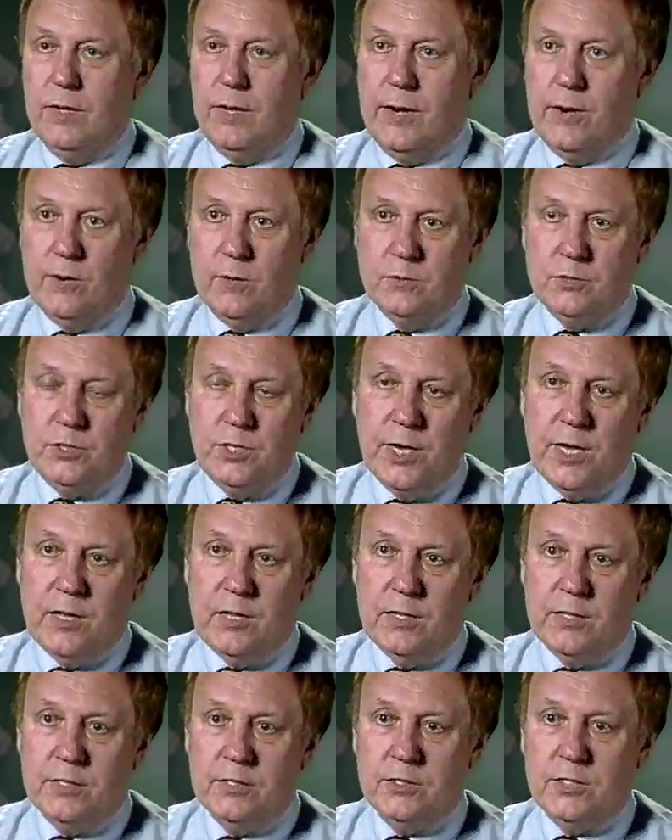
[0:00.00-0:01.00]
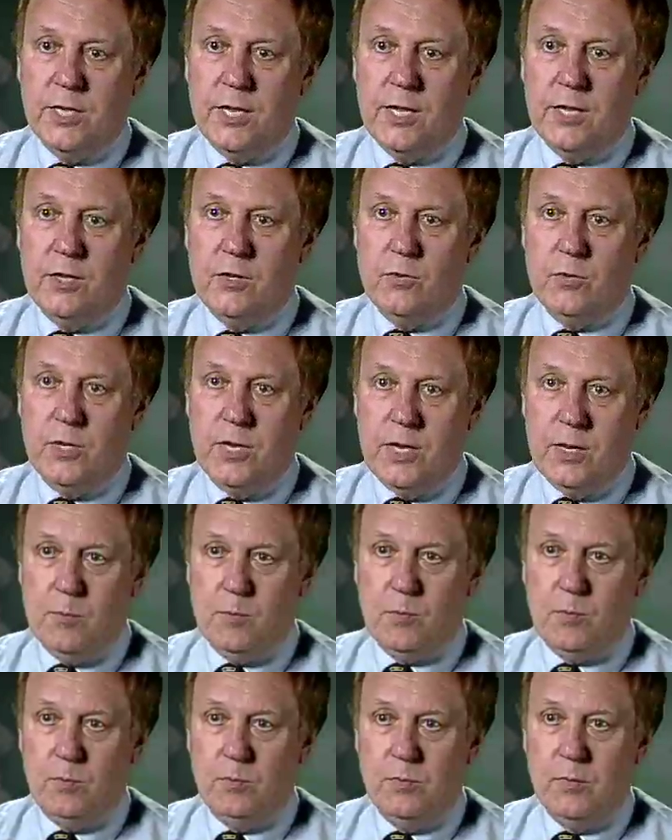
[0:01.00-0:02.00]
Aerogel is a unique
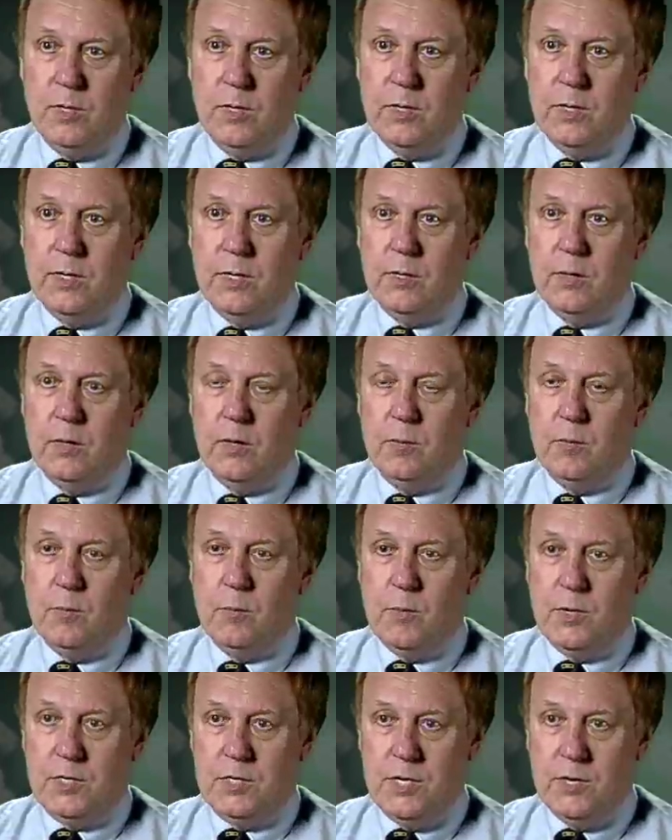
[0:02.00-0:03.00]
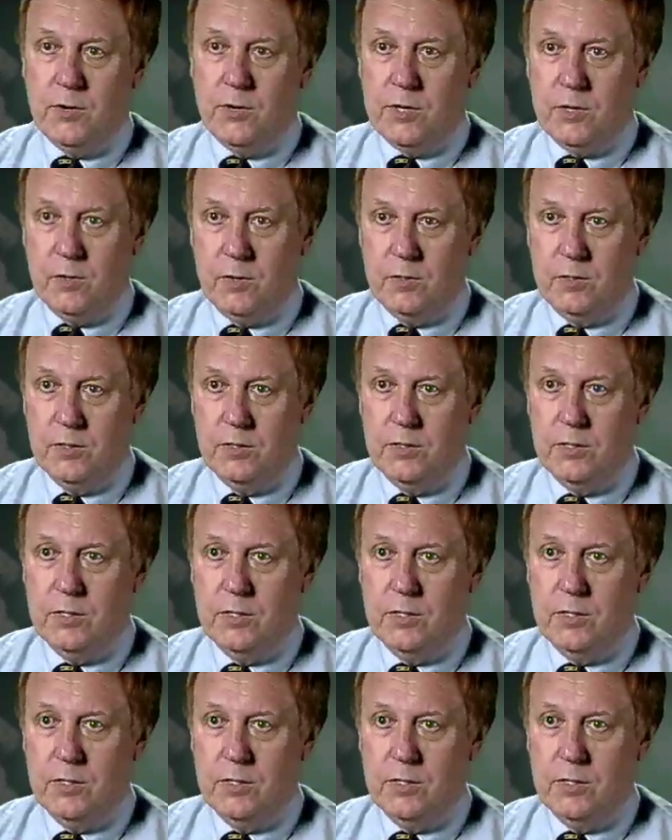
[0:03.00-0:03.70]
material